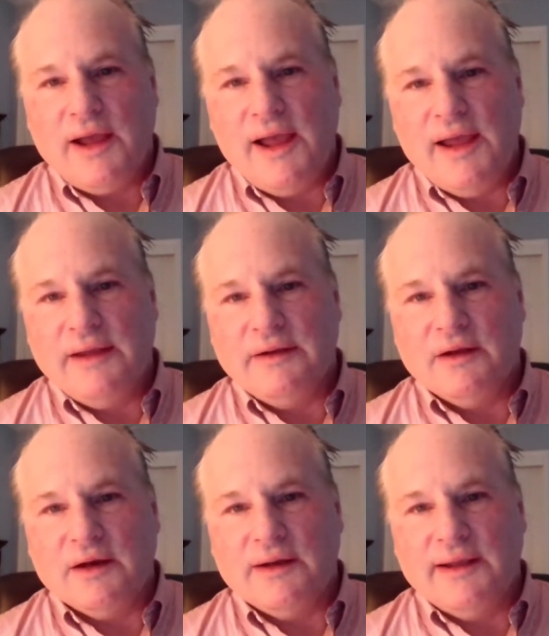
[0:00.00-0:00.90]

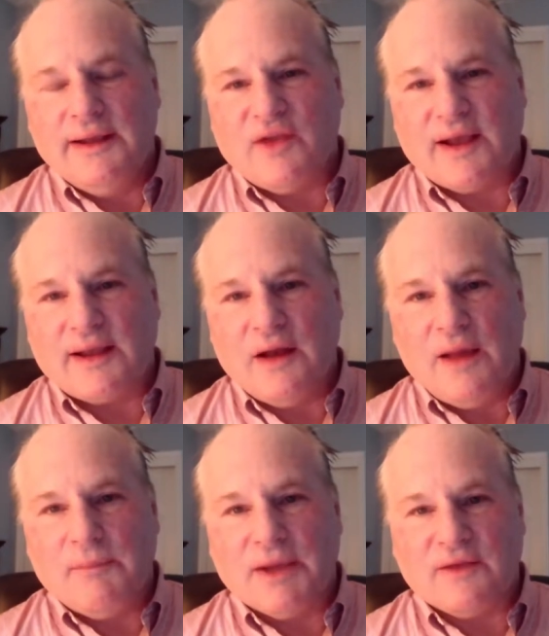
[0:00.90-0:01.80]
and uh, its
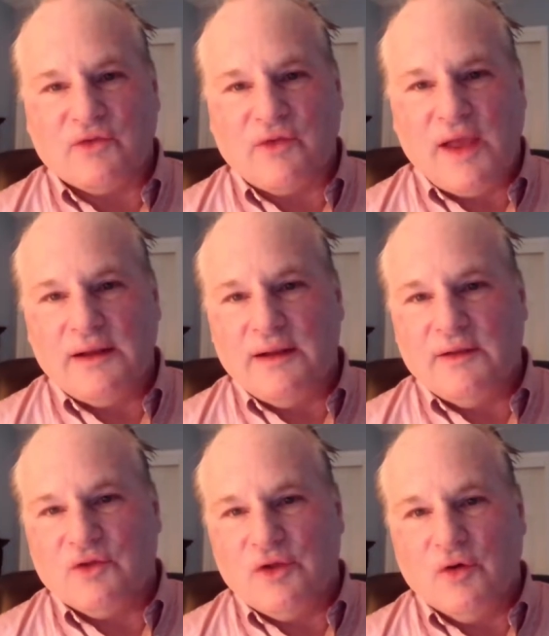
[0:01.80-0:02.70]
economic ascent
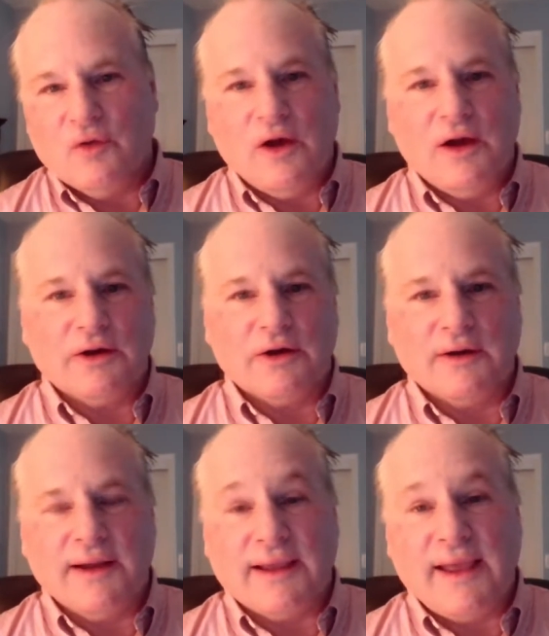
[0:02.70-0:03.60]
is no
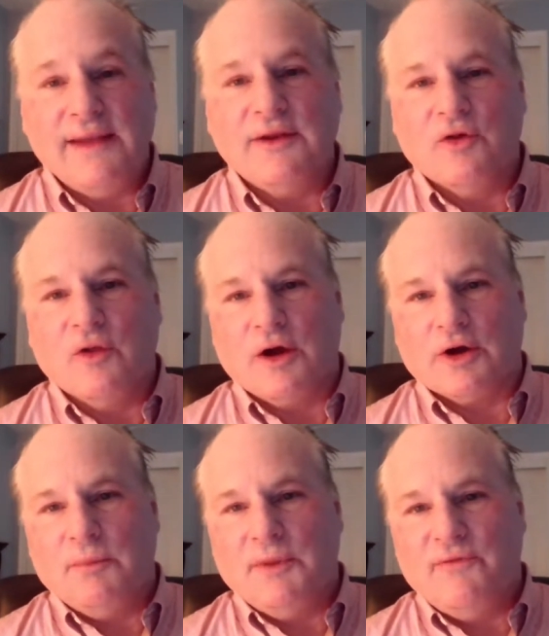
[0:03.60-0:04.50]
longer and can no
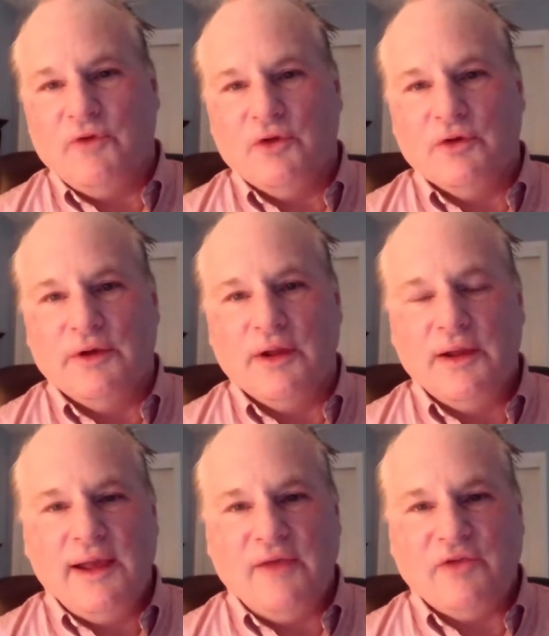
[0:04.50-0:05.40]
longer be viewed
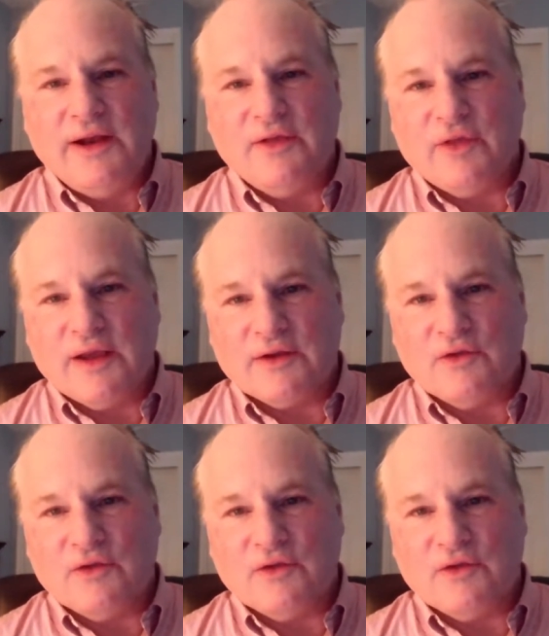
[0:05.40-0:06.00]
as anything